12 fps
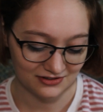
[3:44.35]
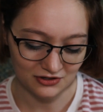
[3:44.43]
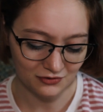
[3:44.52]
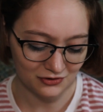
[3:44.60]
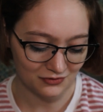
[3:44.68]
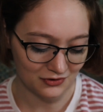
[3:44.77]

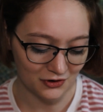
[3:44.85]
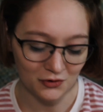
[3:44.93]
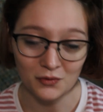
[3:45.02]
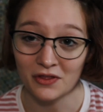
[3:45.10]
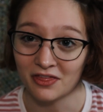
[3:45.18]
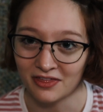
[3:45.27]
Don't you know
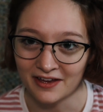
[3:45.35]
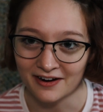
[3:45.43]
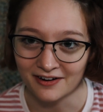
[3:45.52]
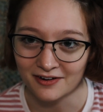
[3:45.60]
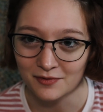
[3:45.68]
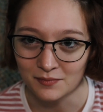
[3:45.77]
what
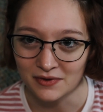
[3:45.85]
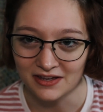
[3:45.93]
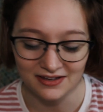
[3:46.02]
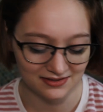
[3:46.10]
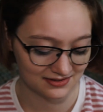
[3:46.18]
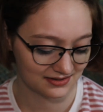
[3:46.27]
their
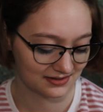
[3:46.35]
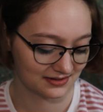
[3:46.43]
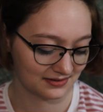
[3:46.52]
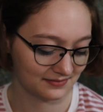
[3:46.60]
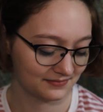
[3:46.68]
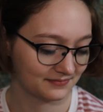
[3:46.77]
means?